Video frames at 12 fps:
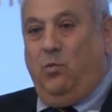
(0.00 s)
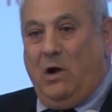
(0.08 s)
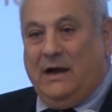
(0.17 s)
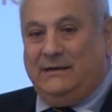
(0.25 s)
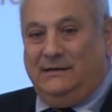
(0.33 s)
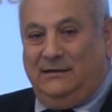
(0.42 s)

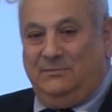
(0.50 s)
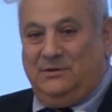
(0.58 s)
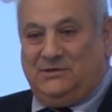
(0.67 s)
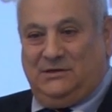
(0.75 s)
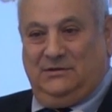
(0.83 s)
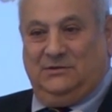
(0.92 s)
widely
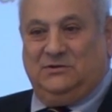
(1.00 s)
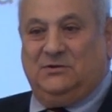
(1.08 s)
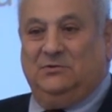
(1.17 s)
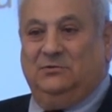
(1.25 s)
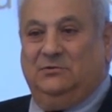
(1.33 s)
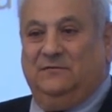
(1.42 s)

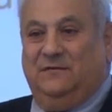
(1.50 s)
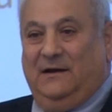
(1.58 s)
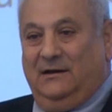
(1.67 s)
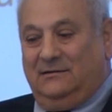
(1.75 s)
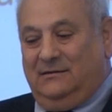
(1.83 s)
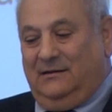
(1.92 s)
misconstrue the
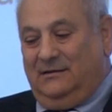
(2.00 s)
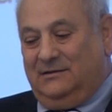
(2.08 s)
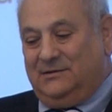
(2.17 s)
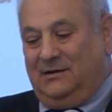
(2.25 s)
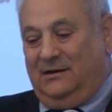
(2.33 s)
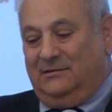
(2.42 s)
fact that
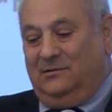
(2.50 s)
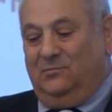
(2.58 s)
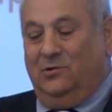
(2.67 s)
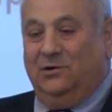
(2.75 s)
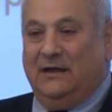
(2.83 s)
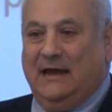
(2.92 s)
it's got the
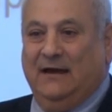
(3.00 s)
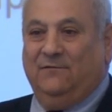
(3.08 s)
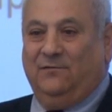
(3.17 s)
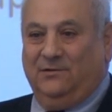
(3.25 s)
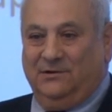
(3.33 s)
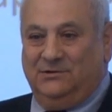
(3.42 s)
word
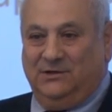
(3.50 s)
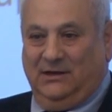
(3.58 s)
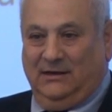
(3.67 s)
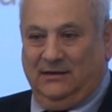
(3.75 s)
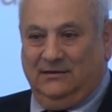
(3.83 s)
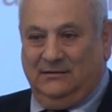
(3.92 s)
average
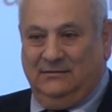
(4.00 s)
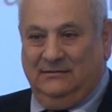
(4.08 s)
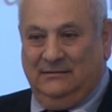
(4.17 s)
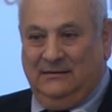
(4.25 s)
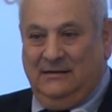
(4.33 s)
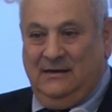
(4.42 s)
in it.
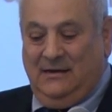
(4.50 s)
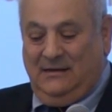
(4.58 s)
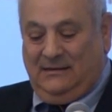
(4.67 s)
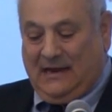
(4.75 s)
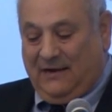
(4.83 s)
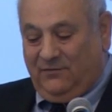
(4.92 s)

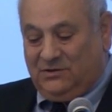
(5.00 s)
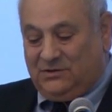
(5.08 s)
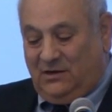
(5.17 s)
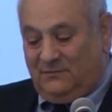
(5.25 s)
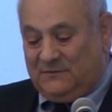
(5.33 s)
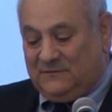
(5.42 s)
The average
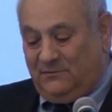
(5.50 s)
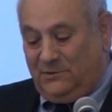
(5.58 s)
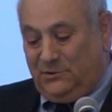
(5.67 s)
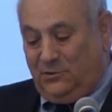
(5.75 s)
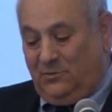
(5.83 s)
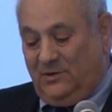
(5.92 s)
comes from
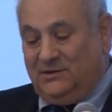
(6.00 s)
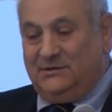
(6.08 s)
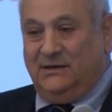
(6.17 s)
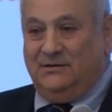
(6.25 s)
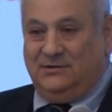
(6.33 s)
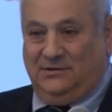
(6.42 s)
the
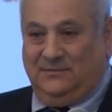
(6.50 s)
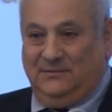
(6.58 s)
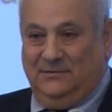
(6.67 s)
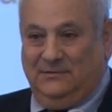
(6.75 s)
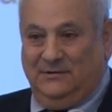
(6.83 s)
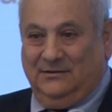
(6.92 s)
normalization.
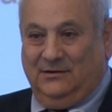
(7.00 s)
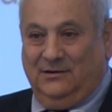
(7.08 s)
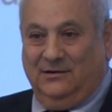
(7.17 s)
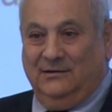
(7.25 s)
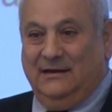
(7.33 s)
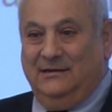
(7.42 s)
There
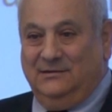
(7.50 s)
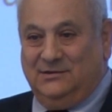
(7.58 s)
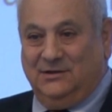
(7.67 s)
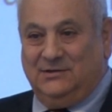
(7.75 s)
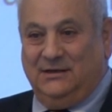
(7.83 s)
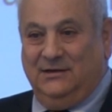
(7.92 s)
are
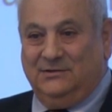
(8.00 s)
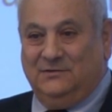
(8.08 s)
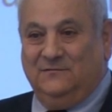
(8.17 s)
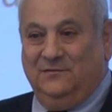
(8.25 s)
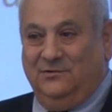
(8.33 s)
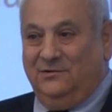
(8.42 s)

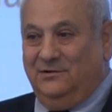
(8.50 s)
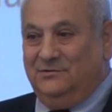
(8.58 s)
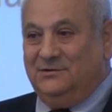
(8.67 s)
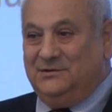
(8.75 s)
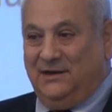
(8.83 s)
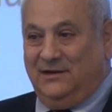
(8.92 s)

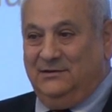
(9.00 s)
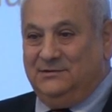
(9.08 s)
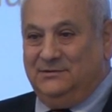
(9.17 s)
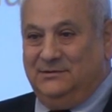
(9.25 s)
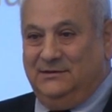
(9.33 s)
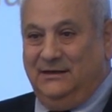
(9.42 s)
86,400
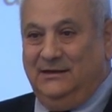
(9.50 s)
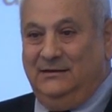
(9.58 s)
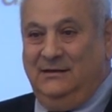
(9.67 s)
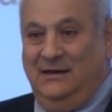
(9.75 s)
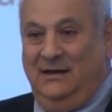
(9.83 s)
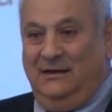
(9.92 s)
seconds in a
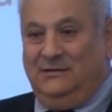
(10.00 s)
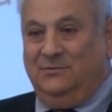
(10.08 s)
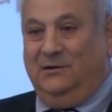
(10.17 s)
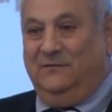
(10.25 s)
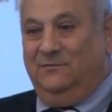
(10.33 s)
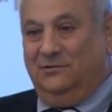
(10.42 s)
day,
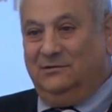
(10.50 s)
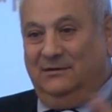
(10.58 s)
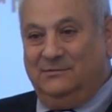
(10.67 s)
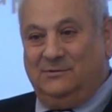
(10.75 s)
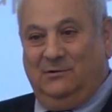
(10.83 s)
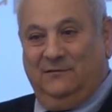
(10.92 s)
24
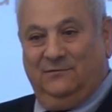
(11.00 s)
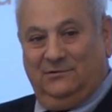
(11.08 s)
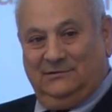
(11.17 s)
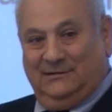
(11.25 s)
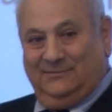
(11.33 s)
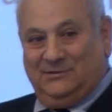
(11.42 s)
times
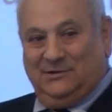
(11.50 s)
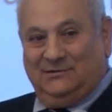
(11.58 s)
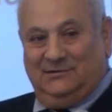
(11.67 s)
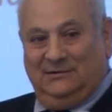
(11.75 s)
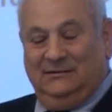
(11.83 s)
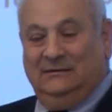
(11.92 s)
24 times
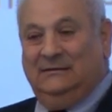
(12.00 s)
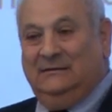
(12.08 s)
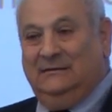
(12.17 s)
60,